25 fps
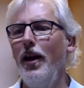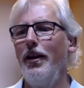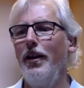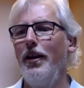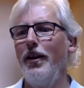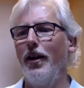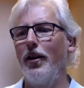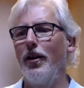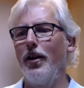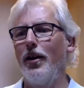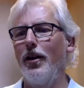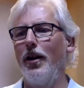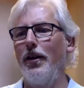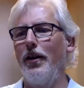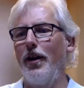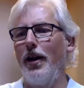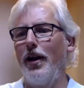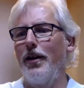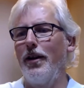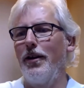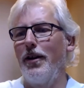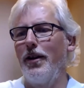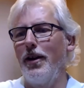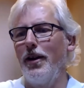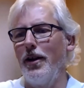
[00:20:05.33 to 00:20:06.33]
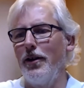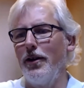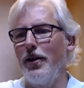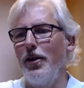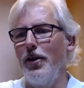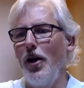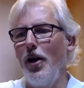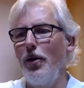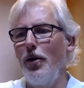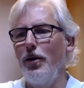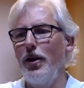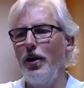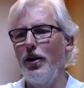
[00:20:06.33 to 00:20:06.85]
I like that. The
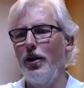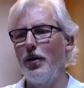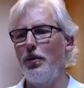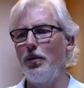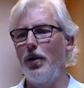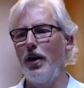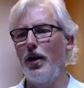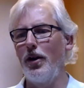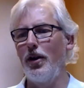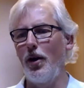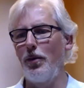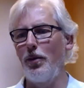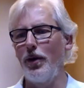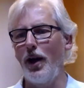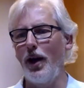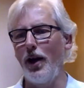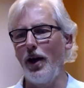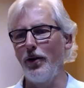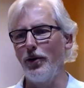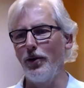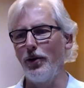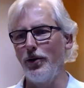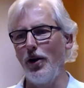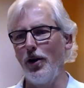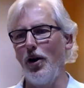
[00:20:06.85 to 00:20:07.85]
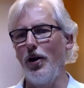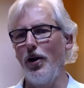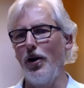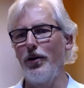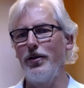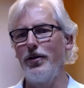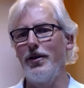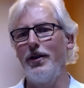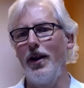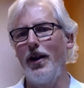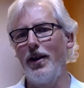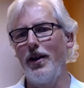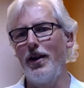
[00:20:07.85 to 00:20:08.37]
knowing you can pick it up again or not,
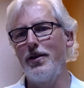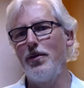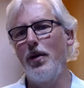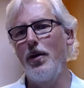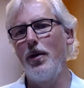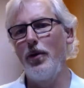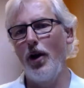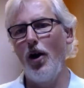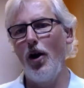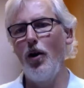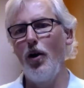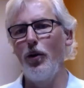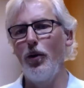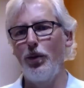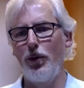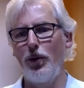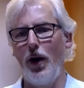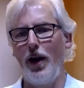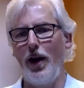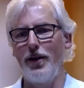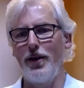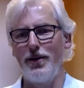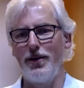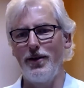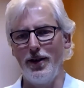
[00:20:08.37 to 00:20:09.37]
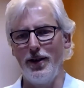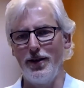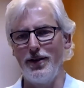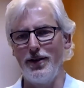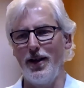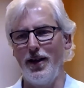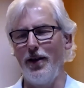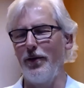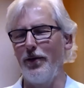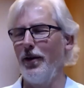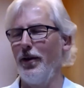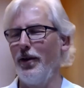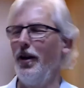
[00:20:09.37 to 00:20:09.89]
and that's maybe a whole practice in
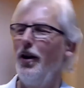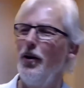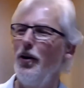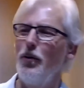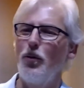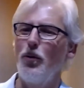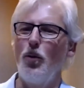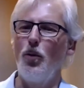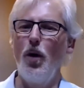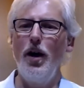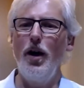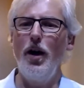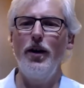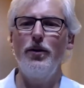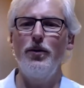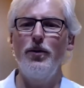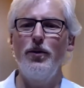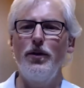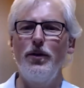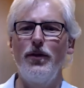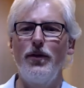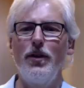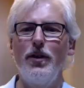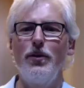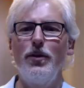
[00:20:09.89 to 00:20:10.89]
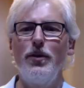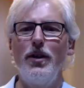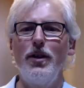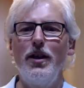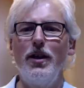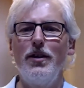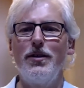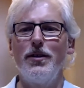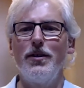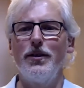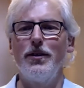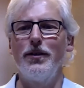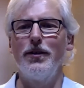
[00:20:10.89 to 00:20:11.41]
itself. Why do we feel we need
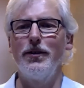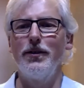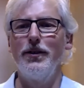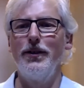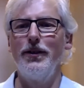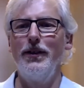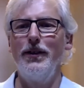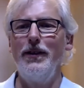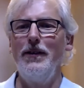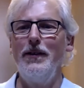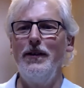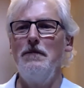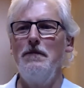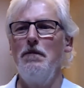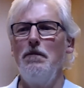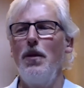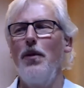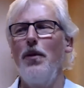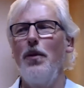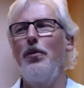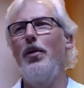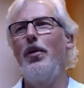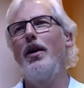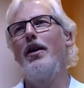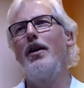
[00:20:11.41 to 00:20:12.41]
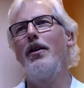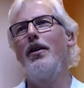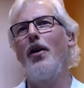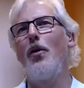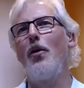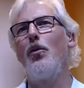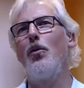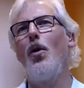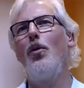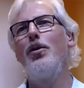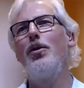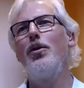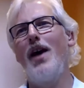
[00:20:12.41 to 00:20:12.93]
to pick it up?
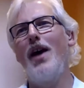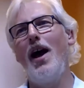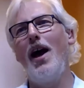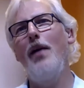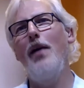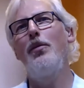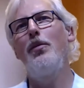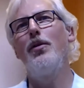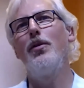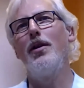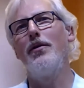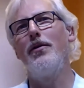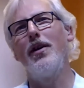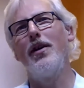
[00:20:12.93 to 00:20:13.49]
What would happen if I